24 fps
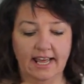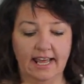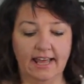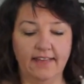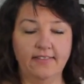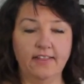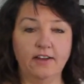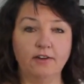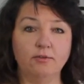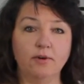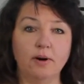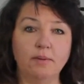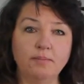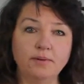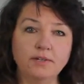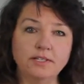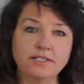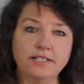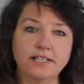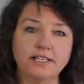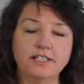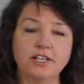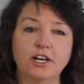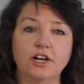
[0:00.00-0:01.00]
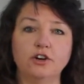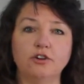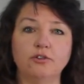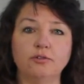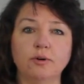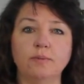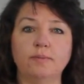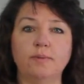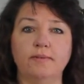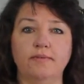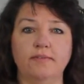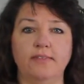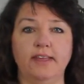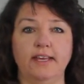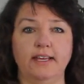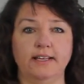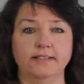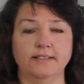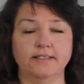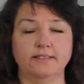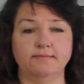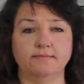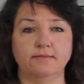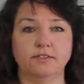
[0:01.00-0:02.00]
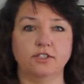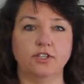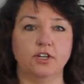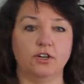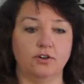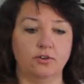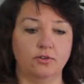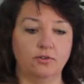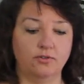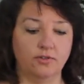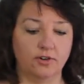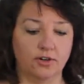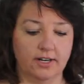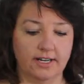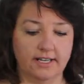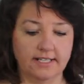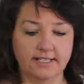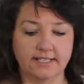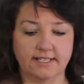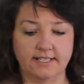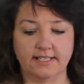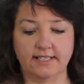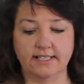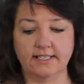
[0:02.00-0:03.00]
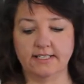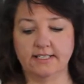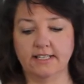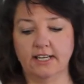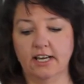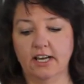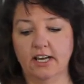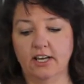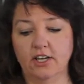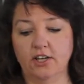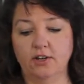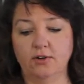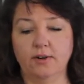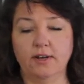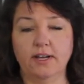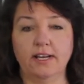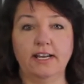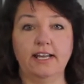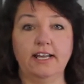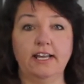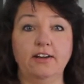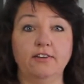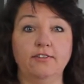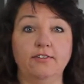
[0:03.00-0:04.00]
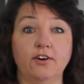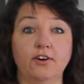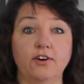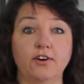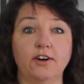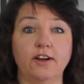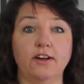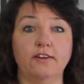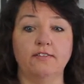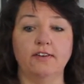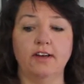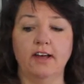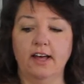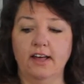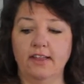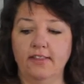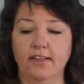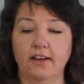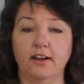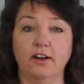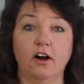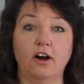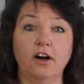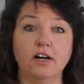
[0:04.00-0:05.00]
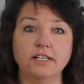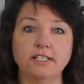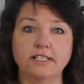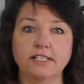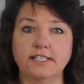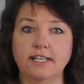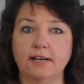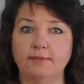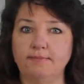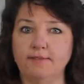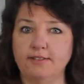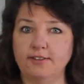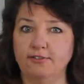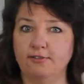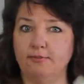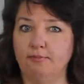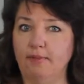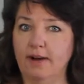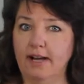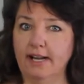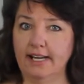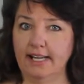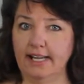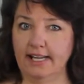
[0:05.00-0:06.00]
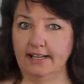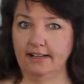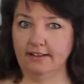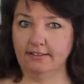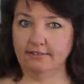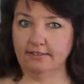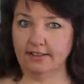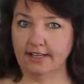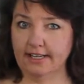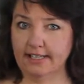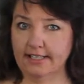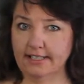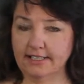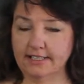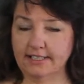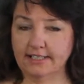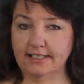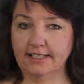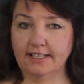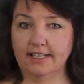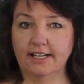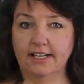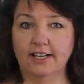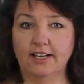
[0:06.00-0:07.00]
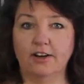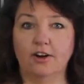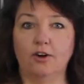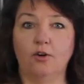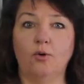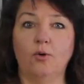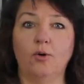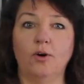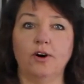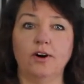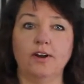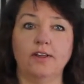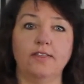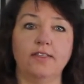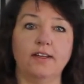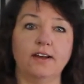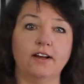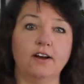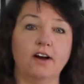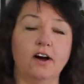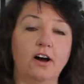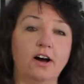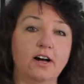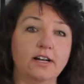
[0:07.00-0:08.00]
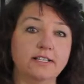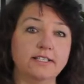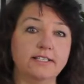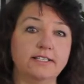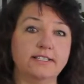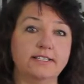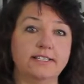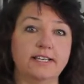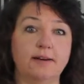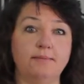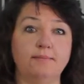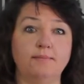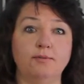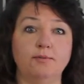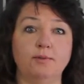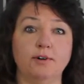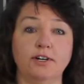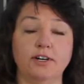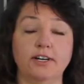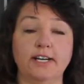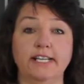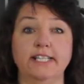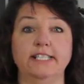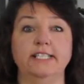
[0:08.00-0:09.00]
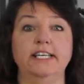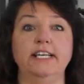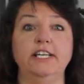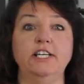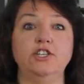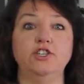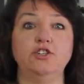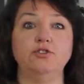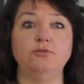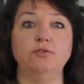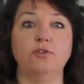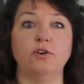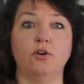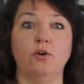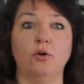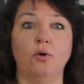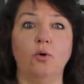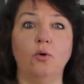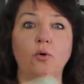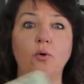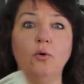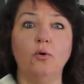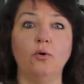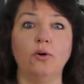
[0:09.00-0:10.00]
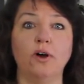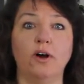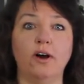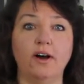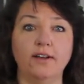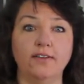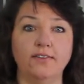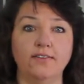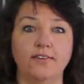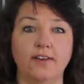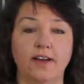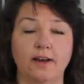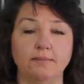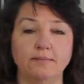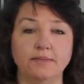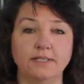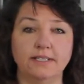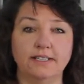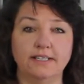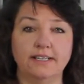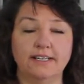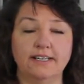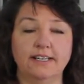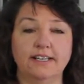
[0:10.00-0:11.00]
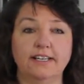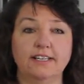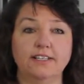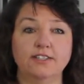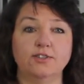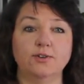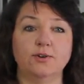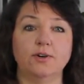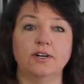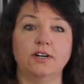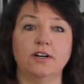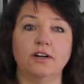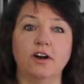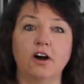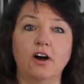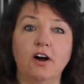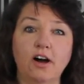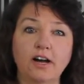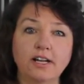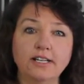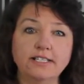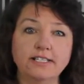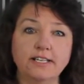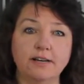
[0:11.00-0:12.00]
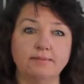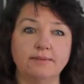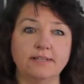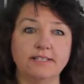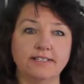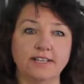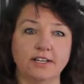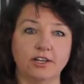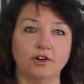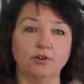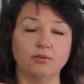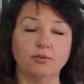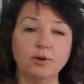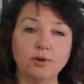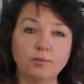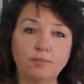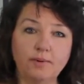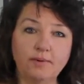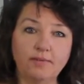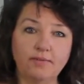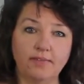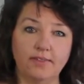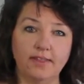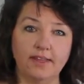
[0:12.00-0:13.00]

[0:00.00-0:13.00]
and they represent a group of things. So, for instance, you've heard of the concept of money, right? Or the concept, we're going to teach you the whole concept. So a concept is a group of